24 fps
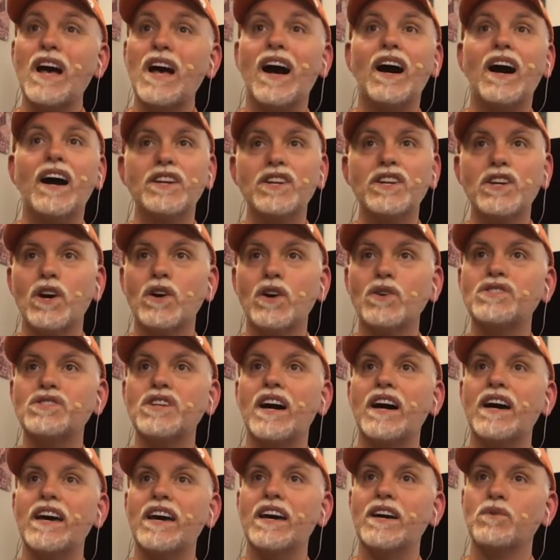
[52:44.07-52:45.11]
I know,
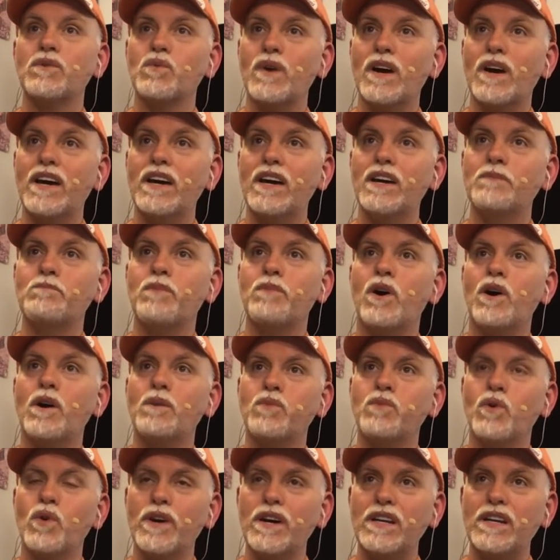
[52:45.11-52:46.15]
Diane, right?
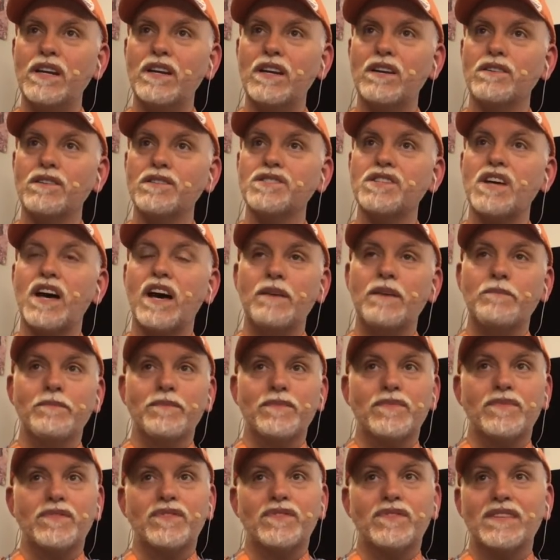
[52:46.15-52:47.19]
Ballpoint needles.
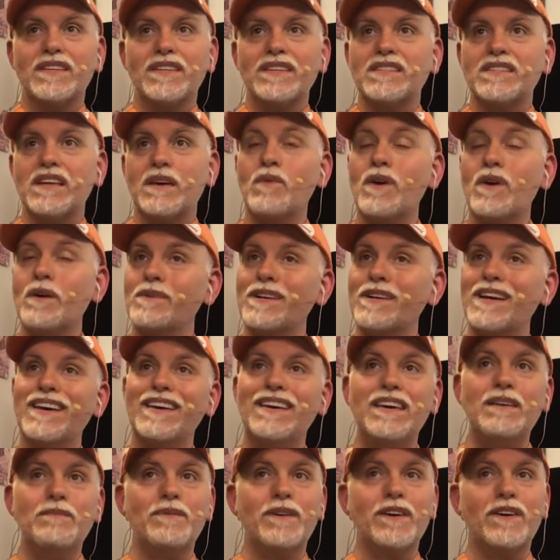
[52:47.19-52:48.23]
I'm the same way, but I
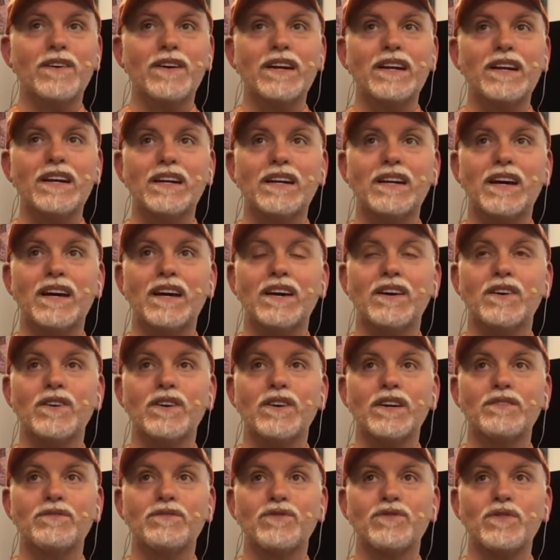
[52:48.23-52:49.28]
keep hearing it. I hear
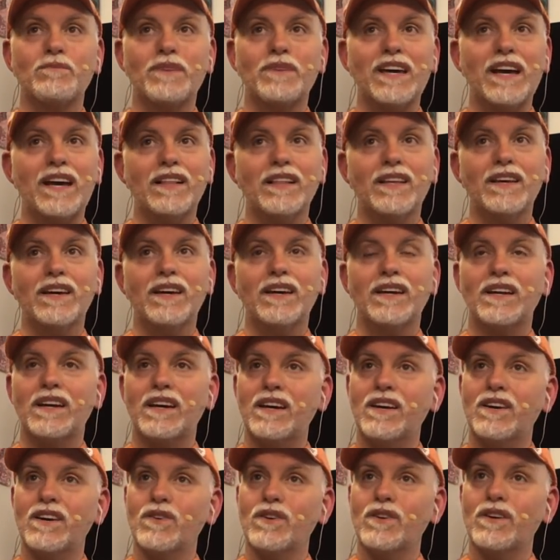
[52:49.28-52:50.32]
it from Kelly and
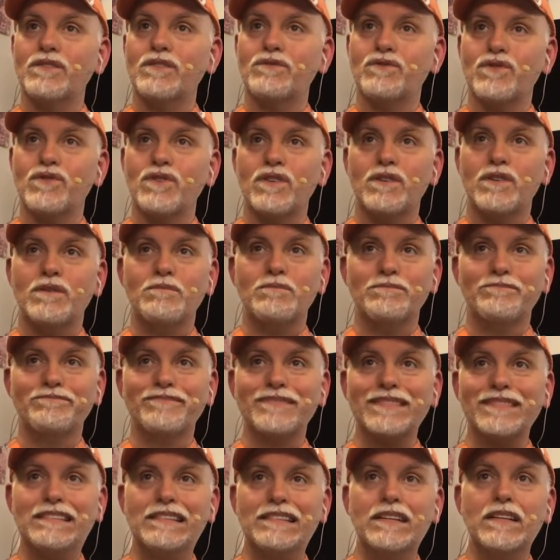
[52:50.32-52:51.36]
I hear it from
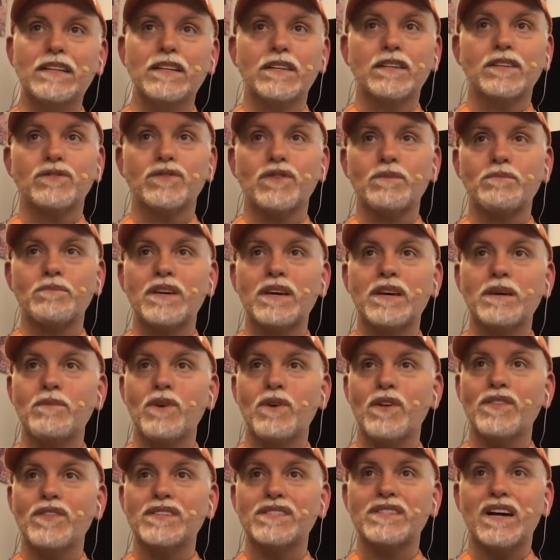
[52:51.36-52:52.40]
Kim
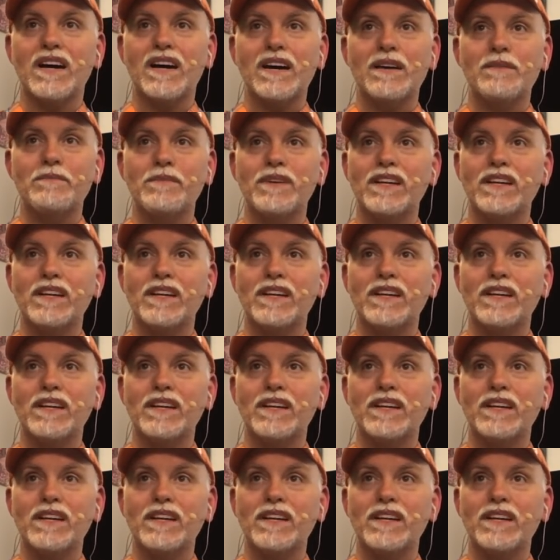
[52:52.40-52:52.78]
all the time.